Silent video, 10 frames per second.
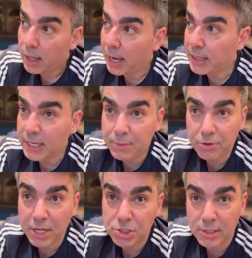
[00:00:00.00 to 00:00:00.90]
And then
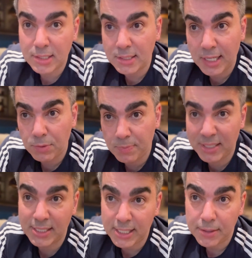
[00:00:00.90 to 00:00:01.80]
immigration, as I said, was
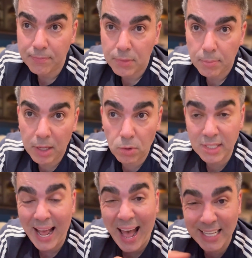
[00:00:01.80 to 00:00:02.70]
busy, but it
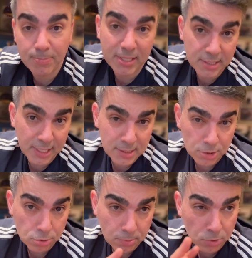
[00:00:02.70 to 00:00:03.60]
wasn't as busy as it
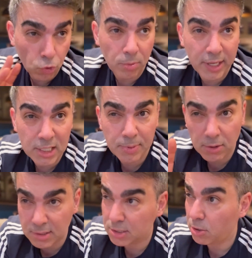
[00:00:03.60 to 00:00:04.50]
normally is
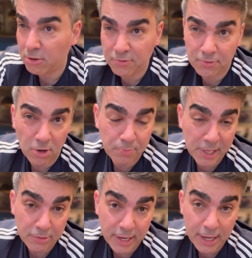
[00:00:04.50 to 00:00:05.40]
because it's off
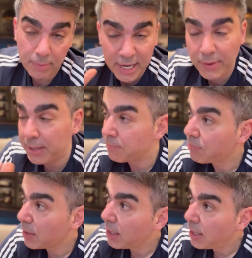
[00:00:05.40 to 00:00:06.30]
peak right now. Anyway,
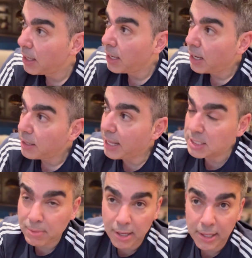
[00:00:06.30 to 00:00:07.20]
that's
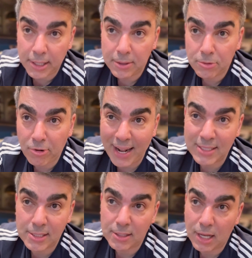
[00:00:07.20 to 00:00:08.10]
my
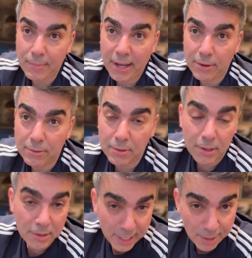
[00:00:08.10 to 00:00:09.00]
rant about
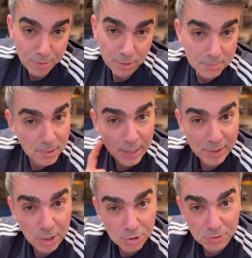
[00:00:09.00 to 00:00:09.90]
the airport. Let me
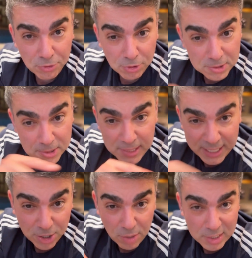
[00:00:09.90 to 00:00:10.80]
know your thoughts in
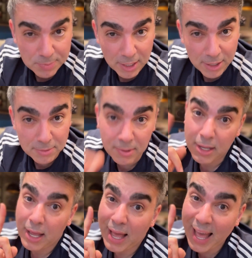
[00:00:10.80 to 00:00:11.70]
the comments below.
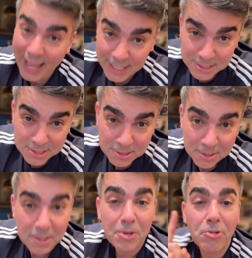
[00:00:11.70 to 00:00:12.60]
And
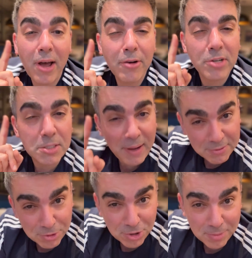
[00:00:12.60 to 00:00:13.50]
write
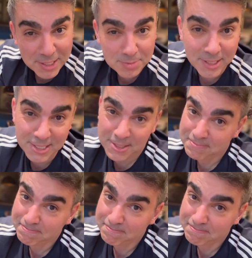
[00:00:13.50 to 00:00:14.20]
respectful comment, please.